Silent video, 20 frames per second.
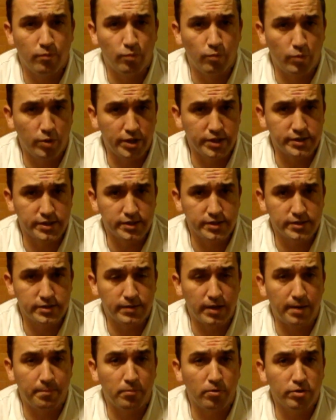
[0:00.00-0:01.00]
reasons
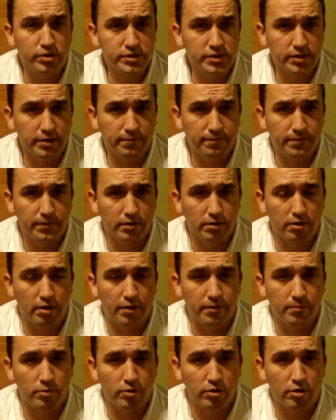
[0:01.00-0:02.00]
that I personally feel are
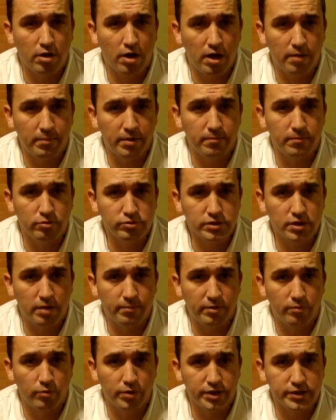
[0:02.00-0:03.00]
the most
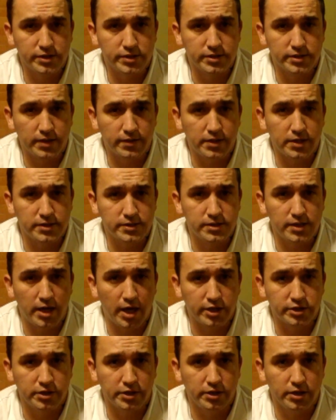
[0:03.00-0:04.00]
common reasons that this
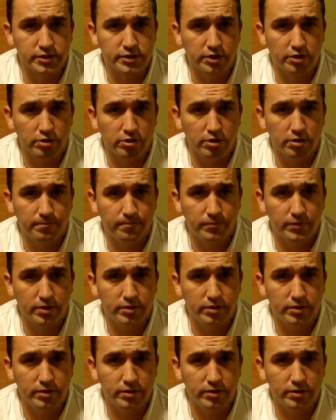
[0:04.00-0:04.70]
actually does occur.